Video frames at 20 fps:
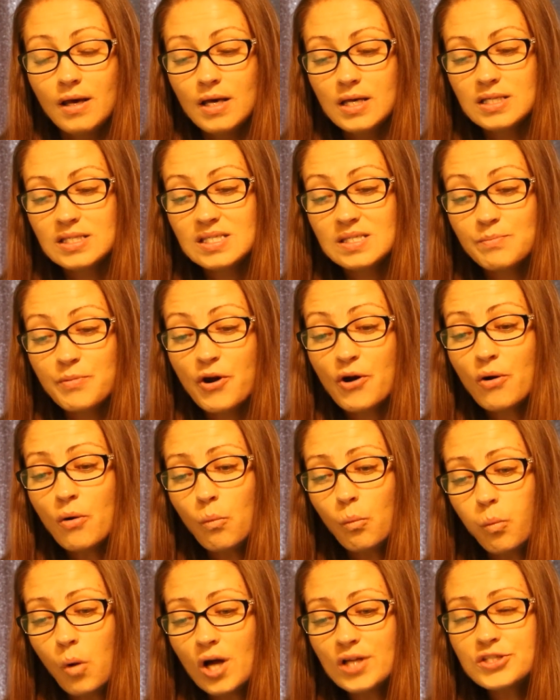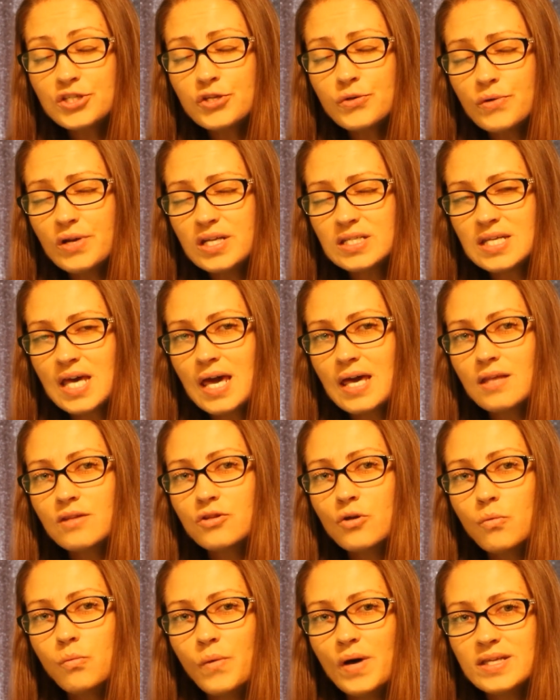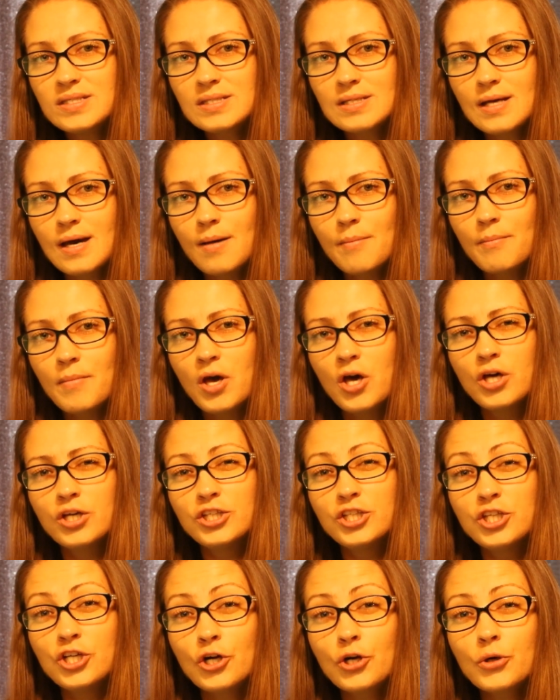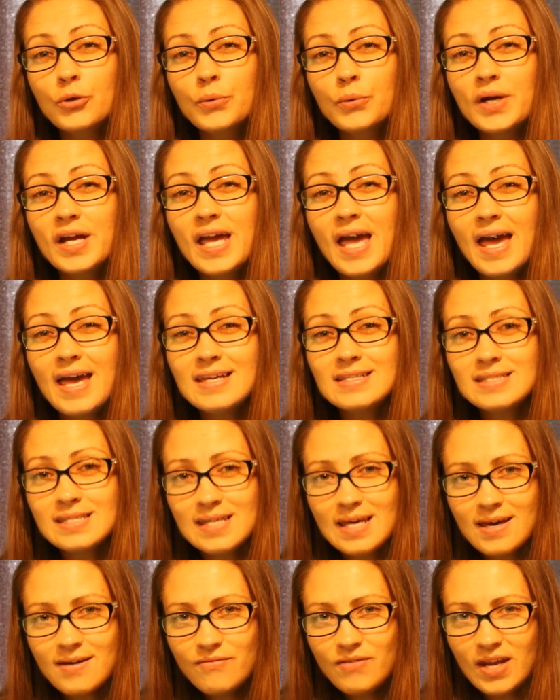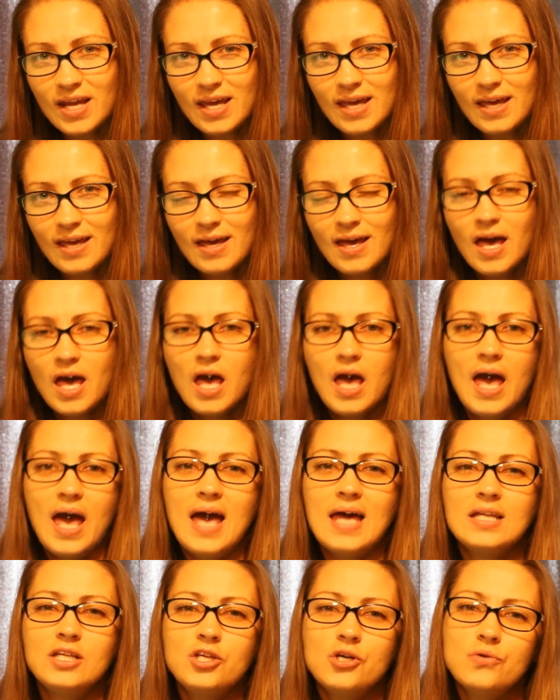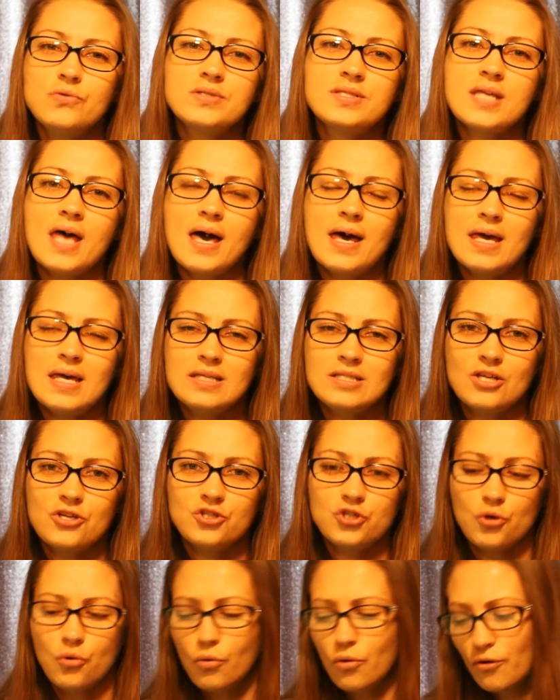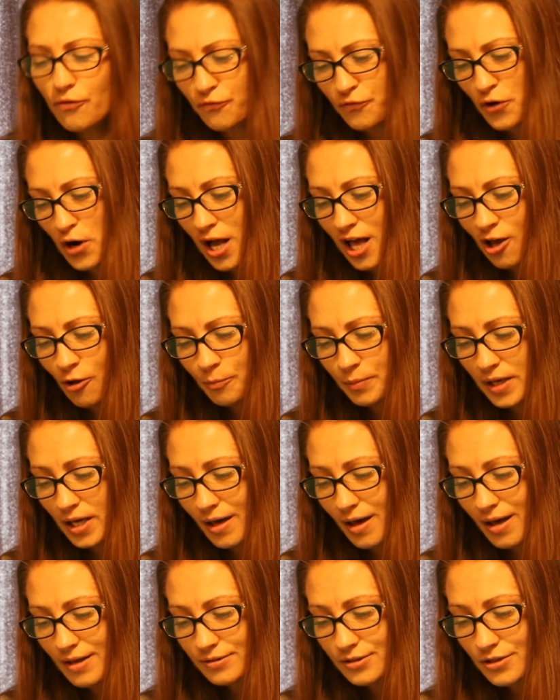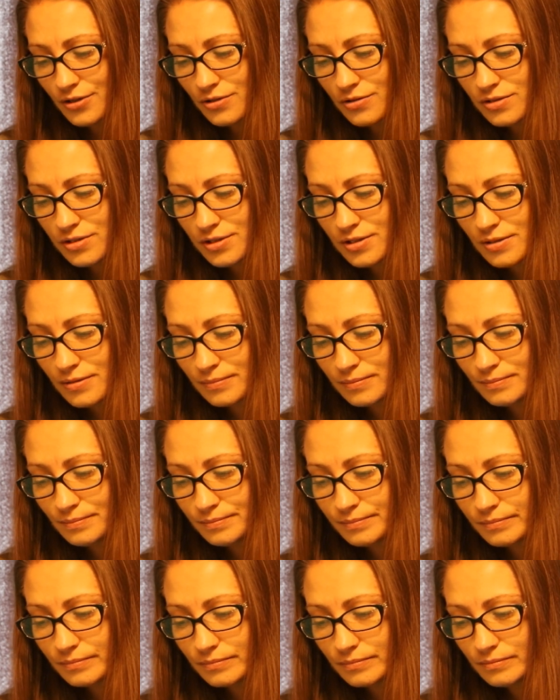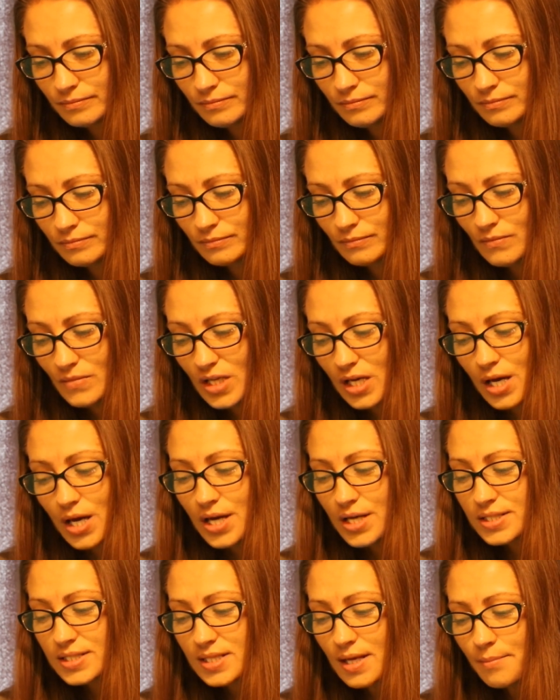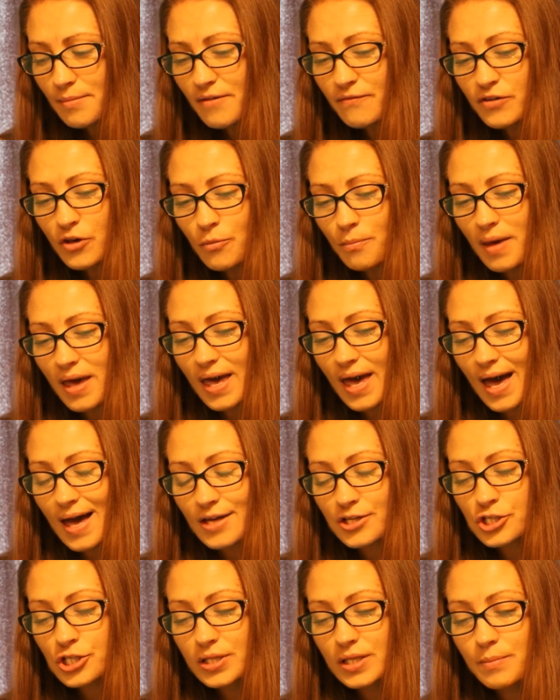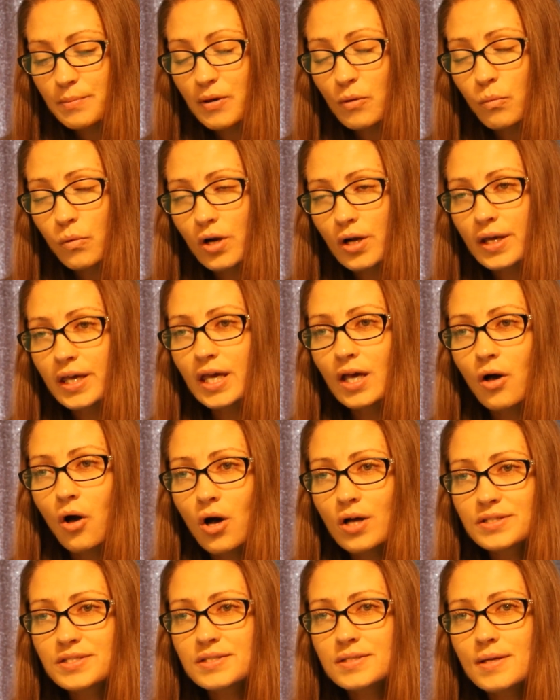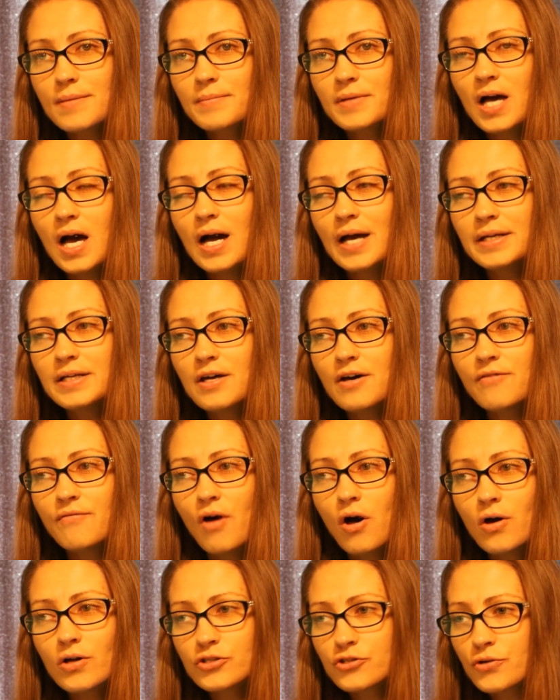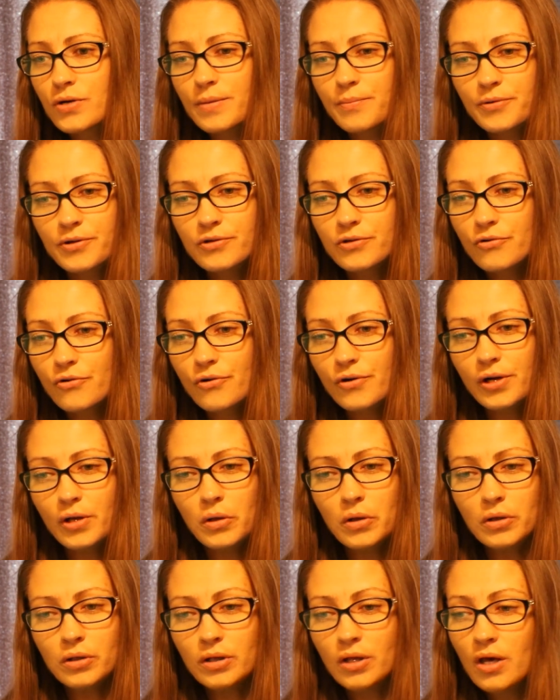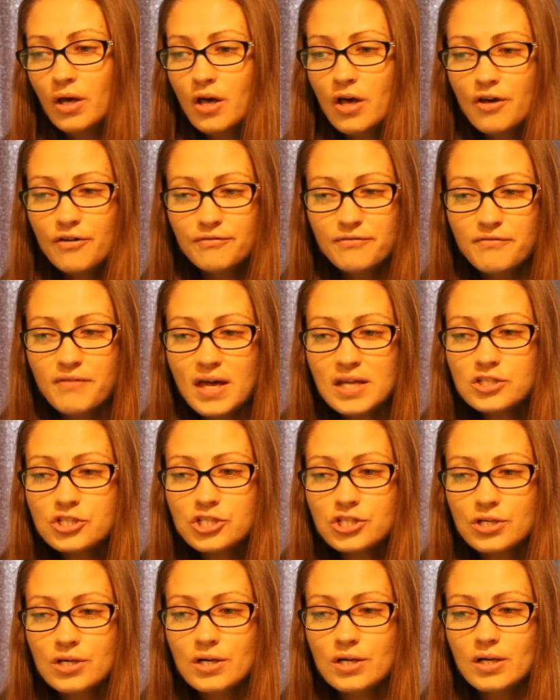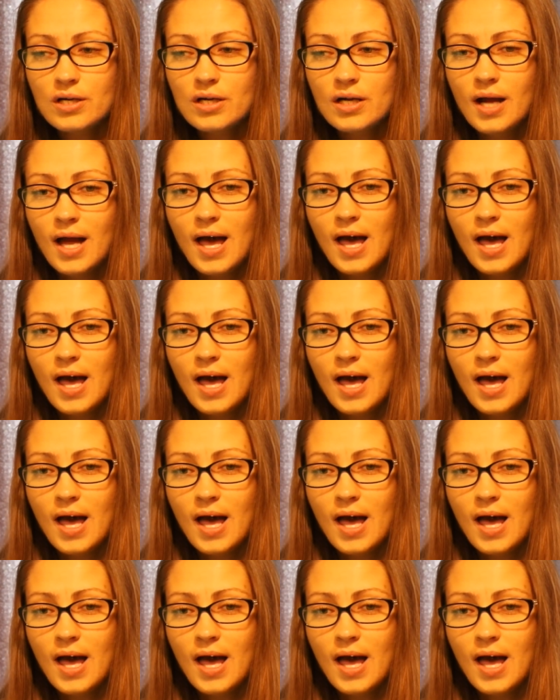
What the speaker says: Spirit wants you to take the wisdom, your creativity, and use that as a tool for helping others. Some of you may actually be working on some kind of entrepreneurial venture